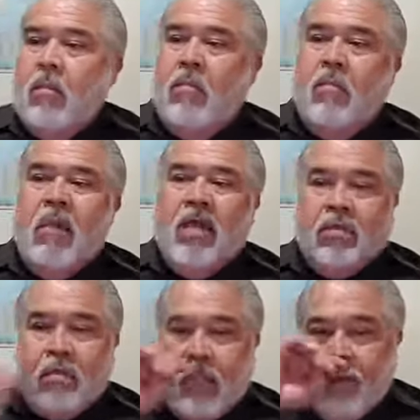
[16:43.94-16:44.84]
Matthew
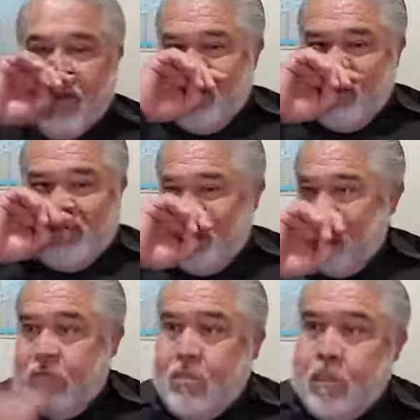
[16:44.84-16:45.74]
7,
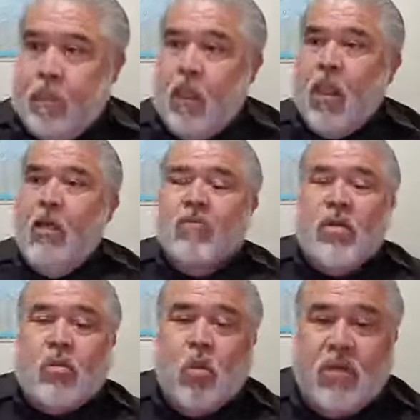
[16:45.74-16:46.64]

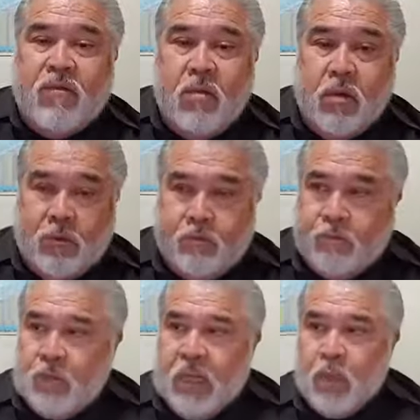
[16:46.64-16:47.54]
verse 24
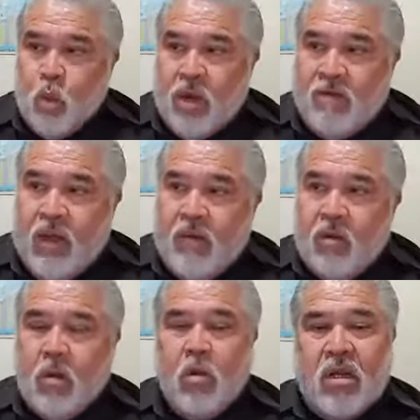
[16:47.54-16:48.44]
and 25.
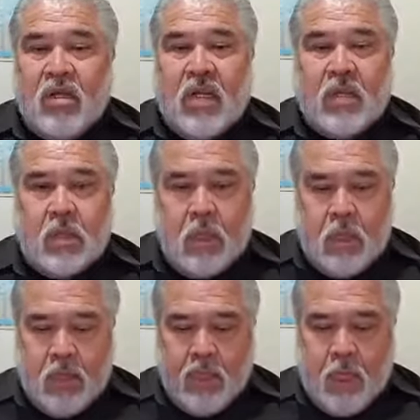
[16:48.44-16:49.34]
Look at what it says
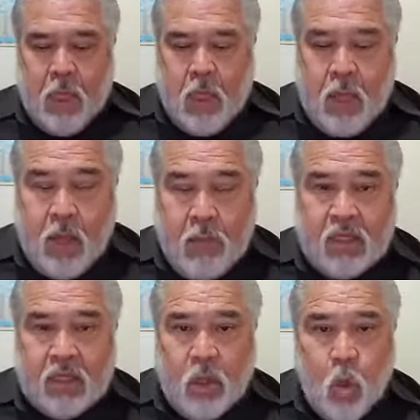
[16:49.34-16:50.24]

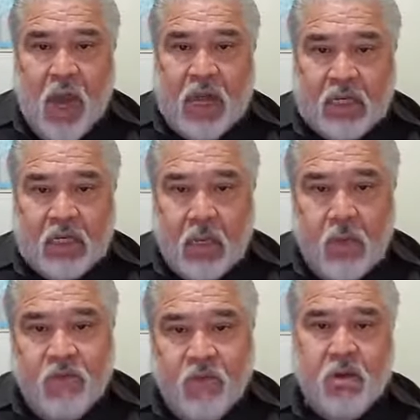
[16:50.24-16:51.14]
about the wise
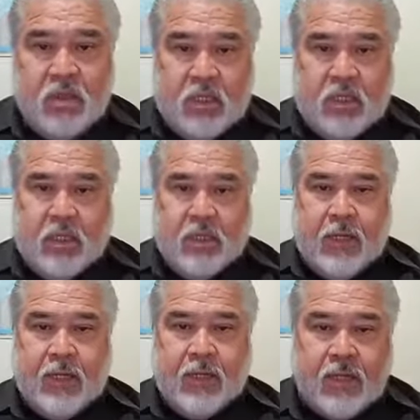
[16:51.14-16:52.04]
virgins,
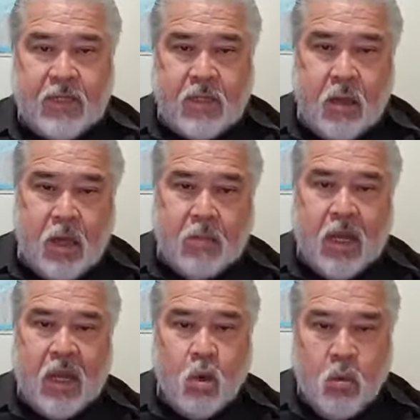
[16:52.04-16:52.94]
and this is talking
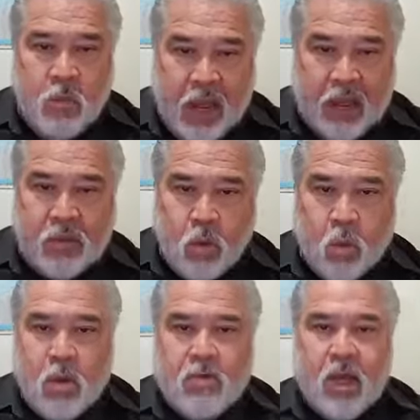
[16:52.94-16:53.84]
about obeying the
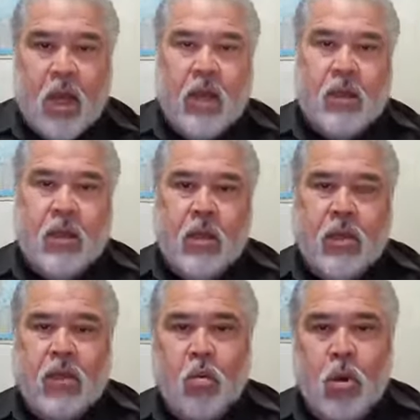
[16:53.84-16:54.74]
word of God.
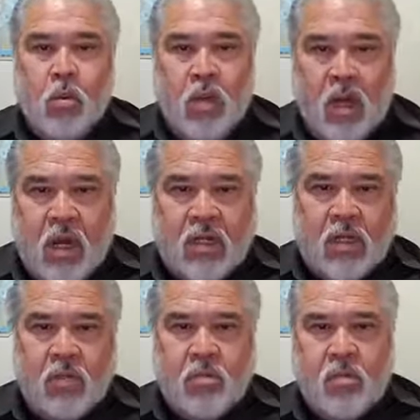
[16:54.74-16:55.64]
That when we
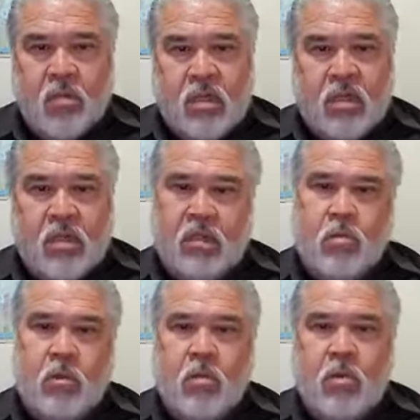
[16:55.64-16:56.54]
listen to the teachings,
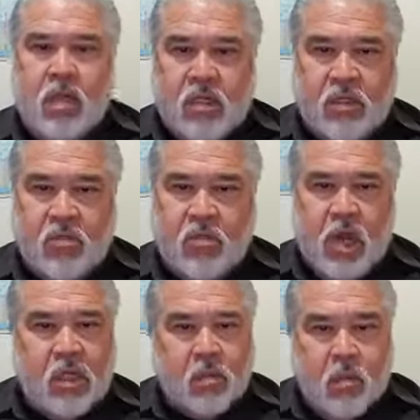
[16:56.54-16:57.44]
when we listen to
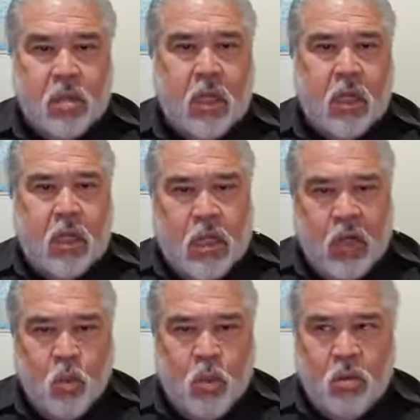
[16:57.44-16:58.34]
God's word
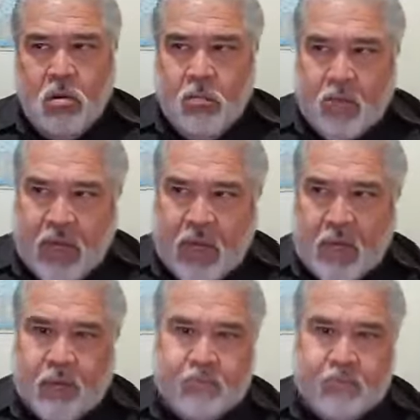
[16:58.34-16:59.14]
and we obey it,